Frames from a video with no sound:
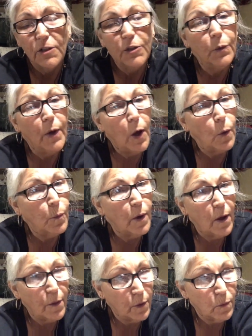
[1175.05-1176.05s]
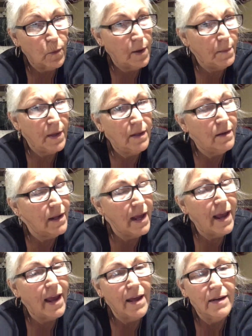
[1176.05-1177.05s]
to help other women
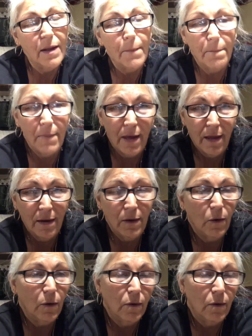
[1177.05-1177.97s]
and men